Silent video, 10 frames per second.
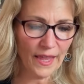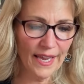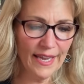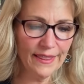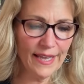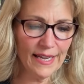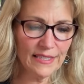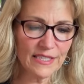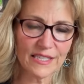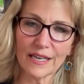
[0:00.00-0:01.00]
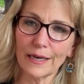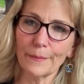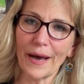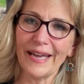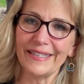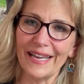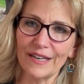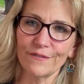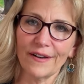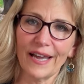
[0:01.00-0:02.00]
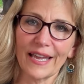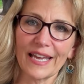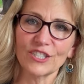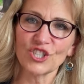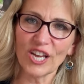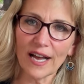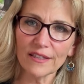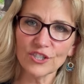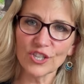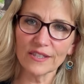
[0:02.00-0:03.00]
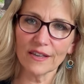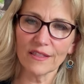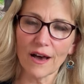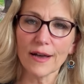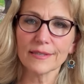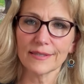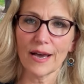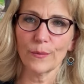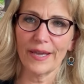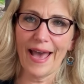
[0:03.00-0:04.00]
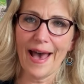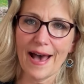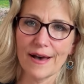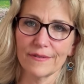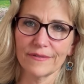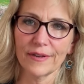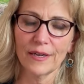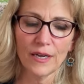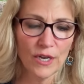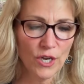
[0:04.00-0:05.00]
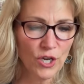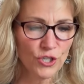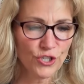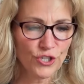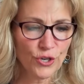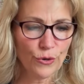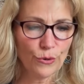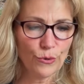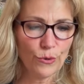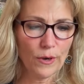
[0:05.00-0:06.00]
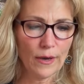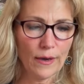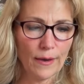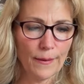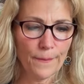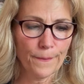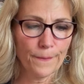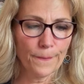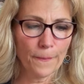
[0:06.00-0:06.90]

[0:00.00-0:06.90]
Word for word: and that's um, identifying and challenging the thoughts that we have. So um,